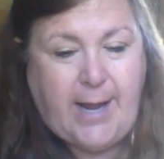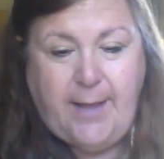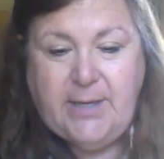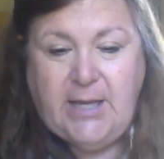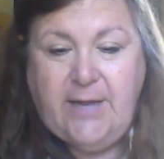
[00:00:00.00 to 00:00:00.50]

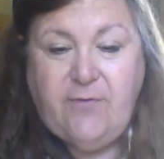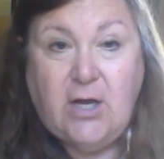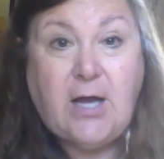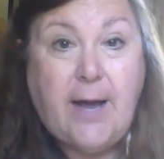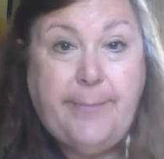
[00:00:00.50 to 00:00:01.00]
I'm going to give you a
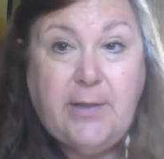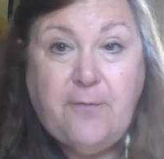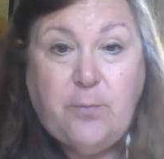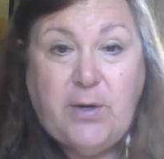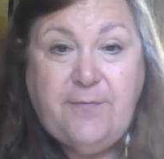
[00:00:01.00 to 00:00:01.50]
couple
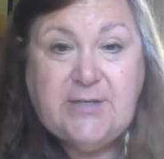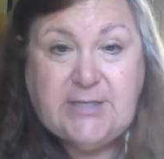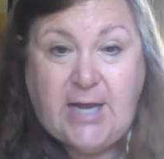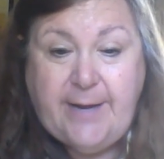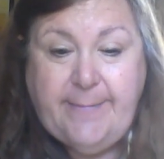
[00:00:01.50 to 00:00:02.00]
of brief
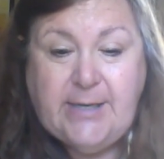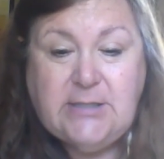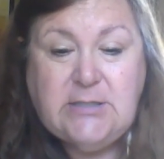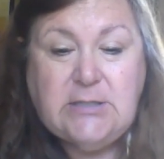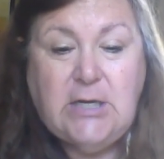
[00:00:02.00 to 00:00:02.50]

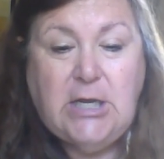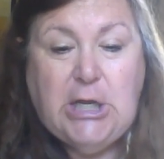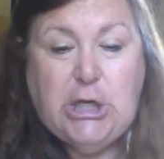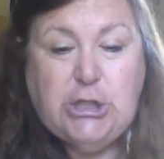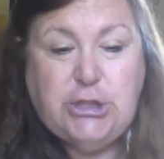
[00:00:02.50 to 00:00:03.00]
assignments
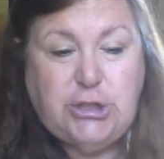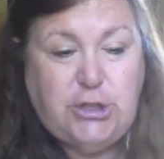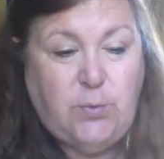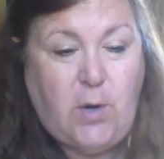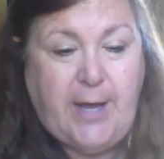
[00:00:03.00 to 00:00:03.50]
to
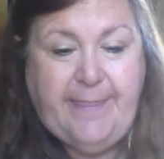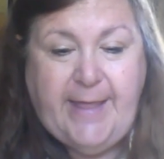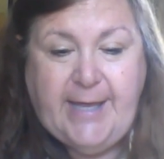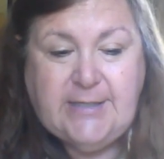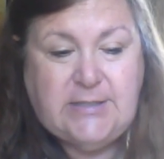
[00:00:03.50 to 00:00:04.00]
do on
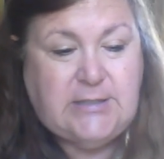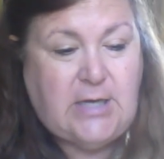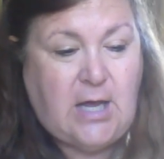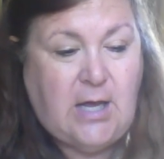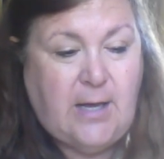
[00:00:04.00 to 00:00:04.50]
this.
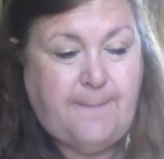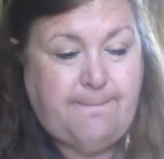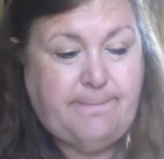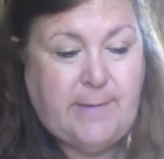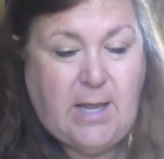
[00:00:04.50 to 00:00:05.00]

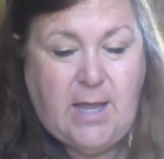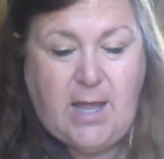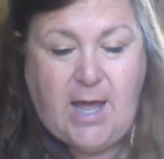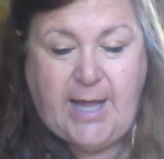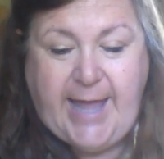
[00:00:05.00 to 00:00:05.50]

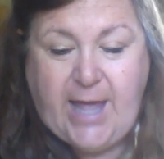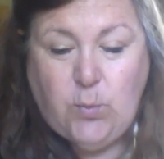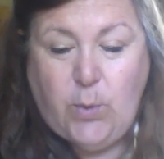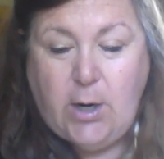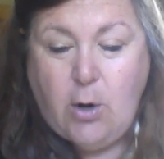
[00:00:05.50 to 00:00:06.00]
Again,
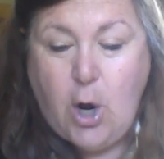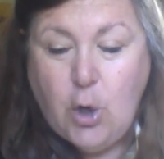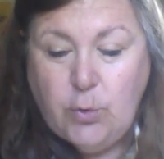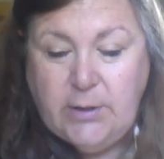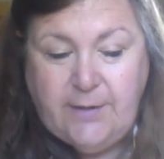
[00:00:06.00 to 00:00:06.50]
we are
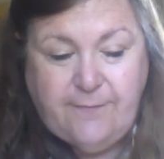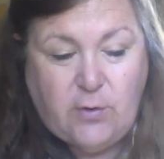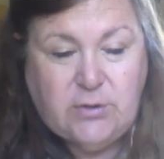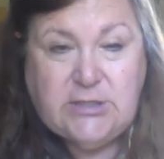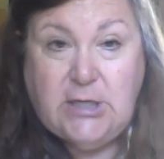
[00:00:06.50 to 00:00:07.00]
only
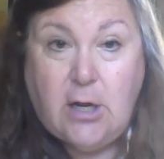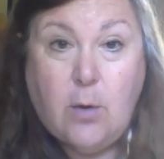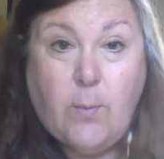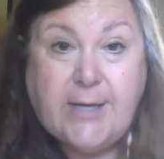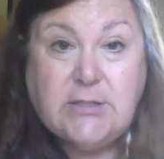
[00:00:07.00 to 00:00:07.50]
focusing
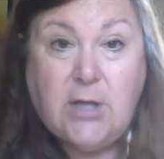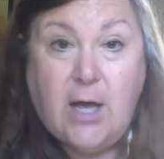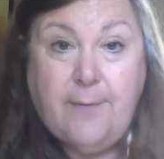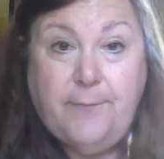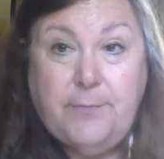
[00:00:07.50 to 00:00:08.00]
on
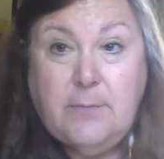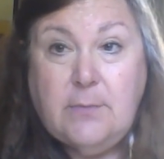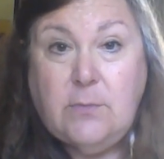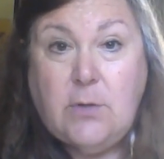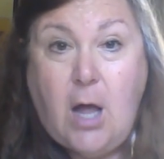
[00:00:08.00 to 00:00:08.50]
Westlaw,
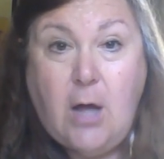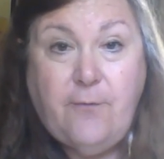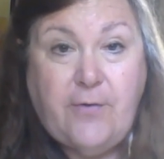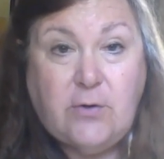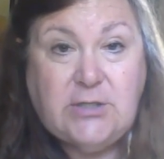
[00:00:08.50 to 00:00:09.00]
not
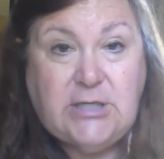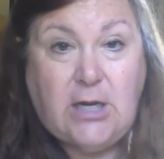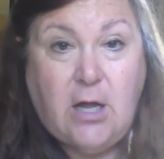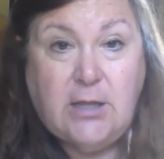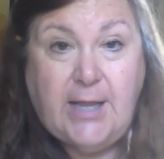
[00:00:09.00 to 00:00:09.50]

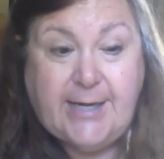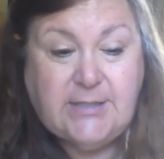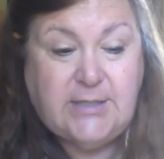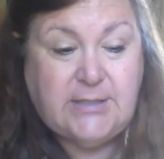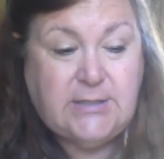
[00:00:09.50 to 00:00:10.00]
focusing on
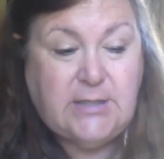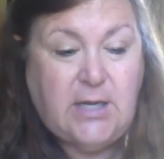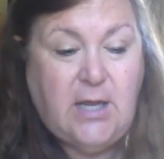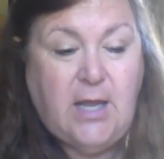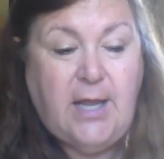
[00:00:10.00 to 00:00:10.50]
Lexis.
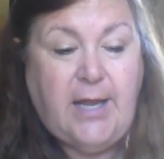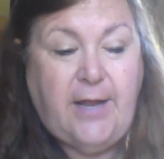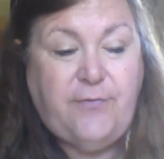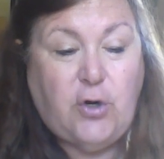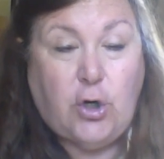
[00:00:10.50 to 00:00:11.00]

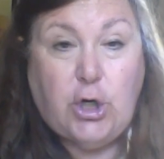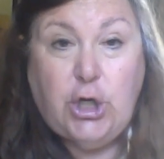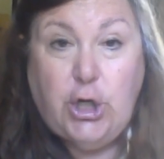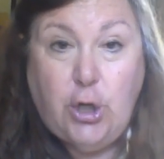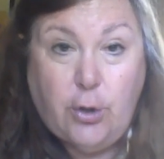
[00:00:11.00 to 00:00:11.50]
If you're
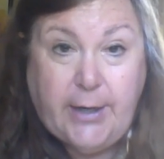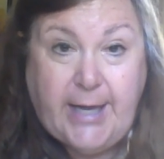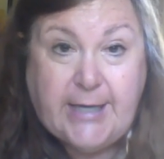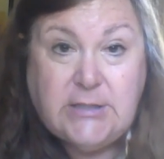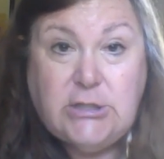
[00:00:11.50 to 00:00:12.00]

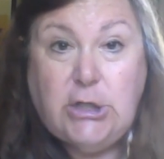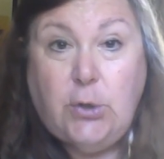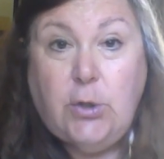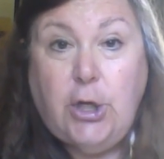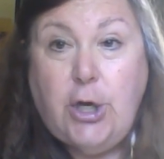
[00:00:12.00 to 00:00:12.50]
curious, you
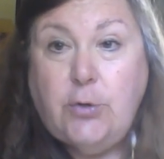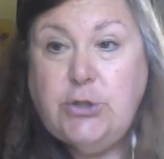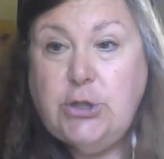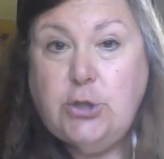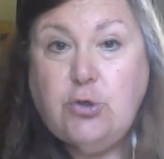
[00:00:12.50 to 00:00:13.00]
can go
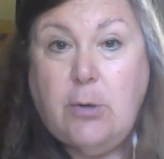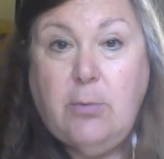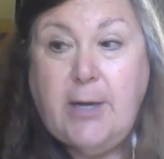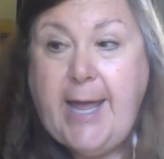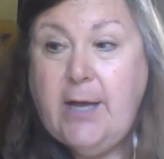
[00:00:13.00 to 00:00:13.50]
to the
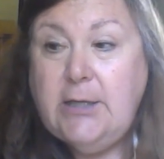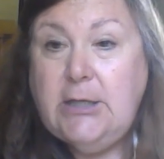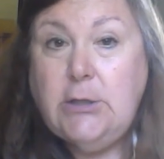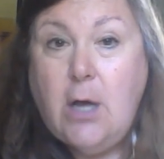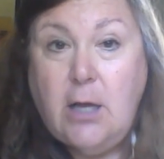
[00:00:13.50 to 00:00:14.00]
Trumbull County
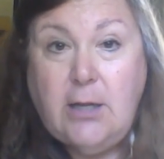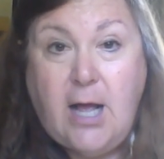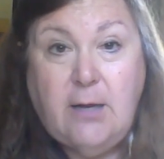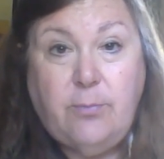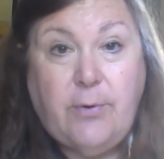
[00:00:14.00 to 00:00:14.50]
Law
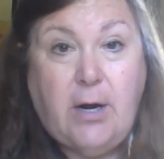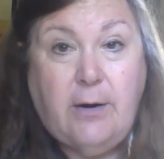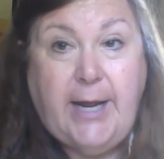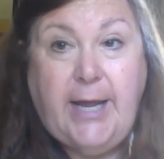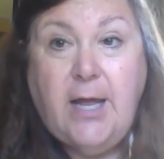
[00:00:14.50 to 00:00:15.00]

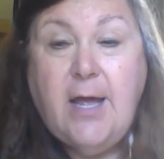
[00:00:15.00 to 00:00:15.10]
Library.